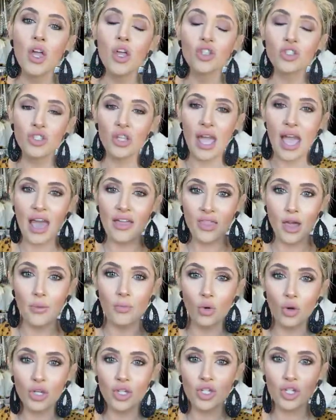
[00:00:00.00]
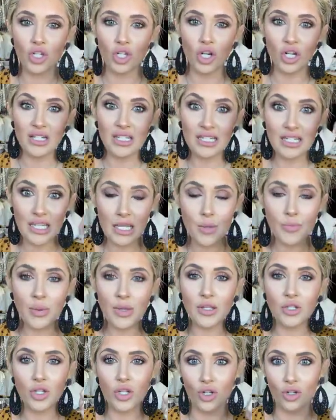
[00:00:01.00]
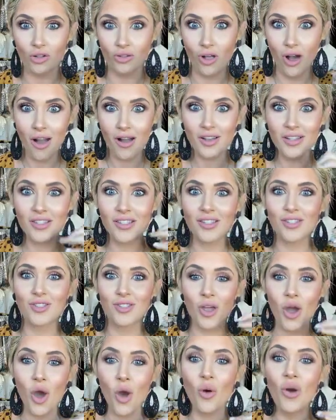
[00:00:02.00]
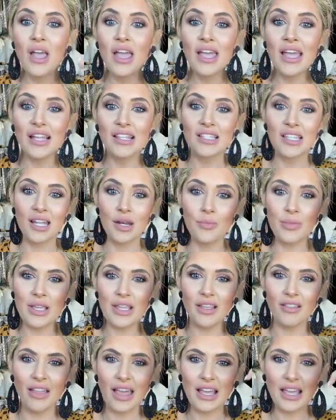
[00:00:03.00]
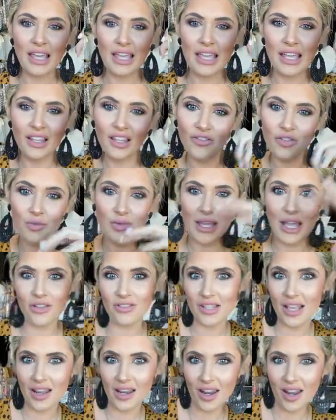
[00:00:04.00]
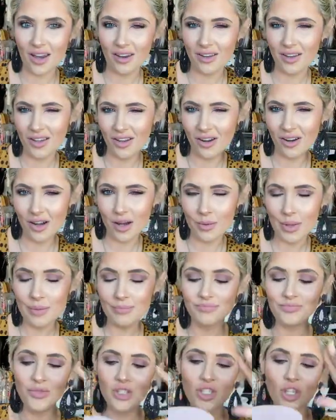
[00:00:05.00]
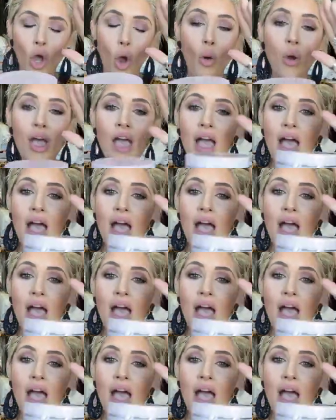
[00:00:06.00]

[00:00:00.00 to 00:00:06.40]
to add that moisture deep into your locks so it's going to be like healing from the outside in you know what i mean so